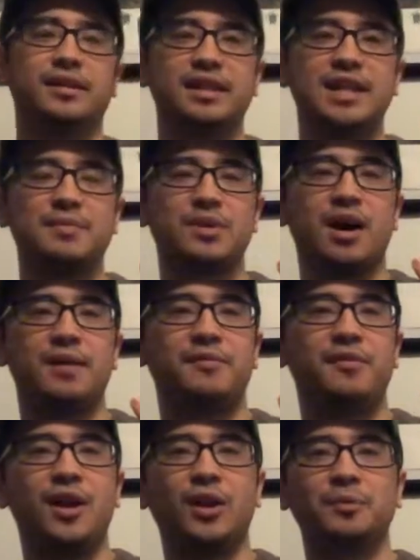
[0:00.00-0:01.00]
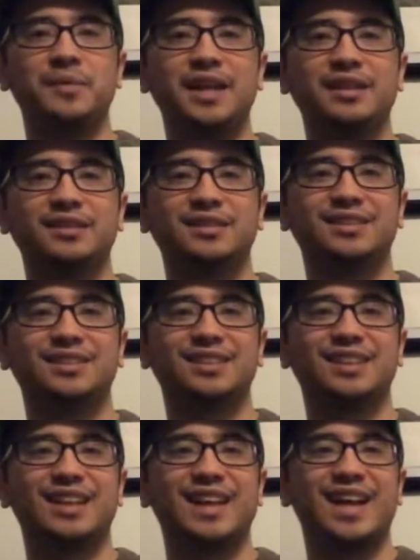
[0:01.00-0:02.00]
keep calm, follow me.
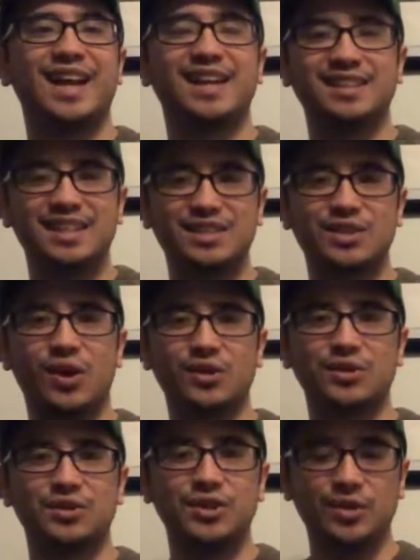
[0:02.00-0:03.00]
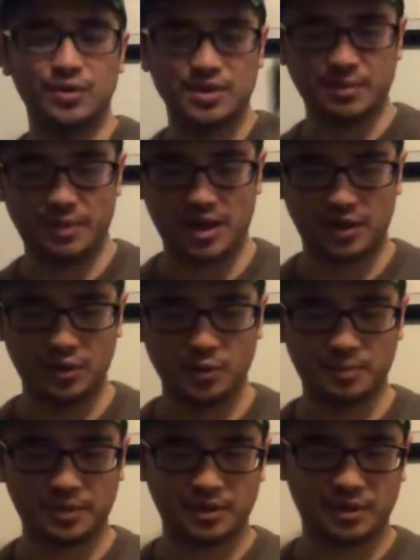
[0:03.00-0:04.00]
And this also too is a bottle
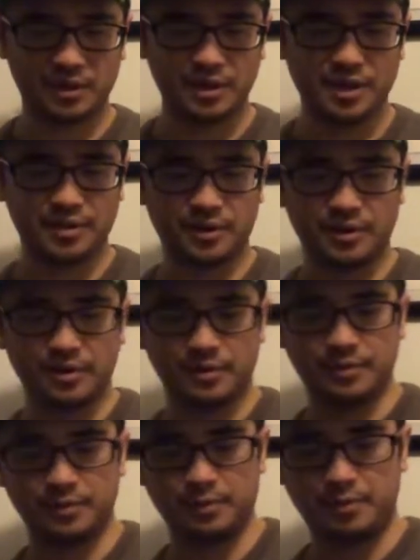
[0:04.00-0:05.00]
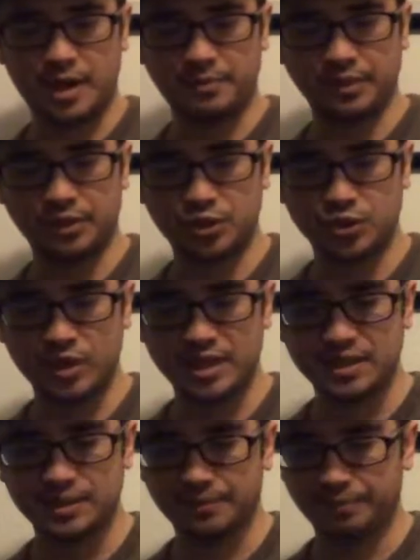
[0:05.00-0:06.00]
opener, another popular
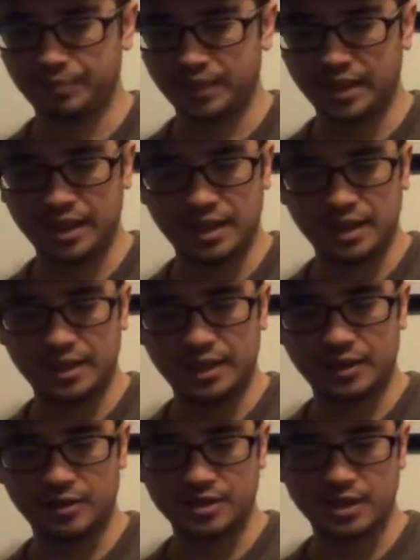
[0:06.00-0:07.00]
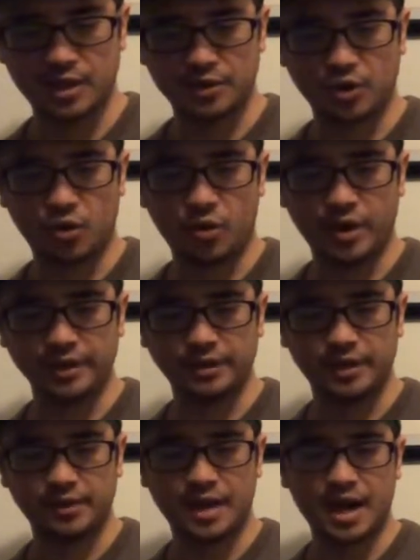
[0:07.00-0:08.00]
choice. Here is another coin
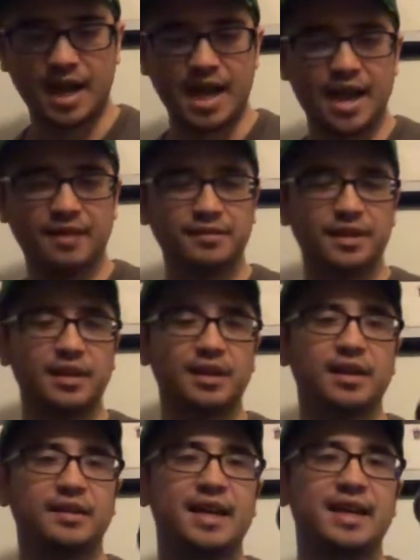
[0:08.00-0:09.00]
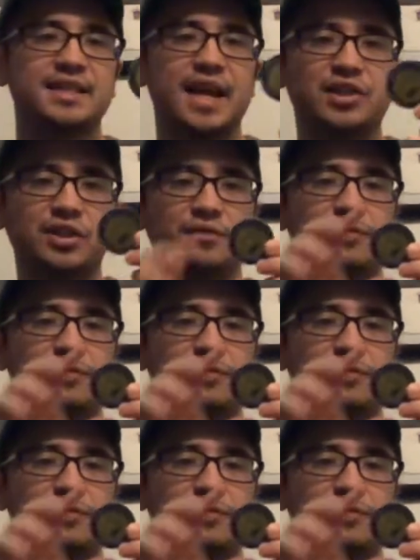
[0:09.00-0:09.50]
that I have that is actually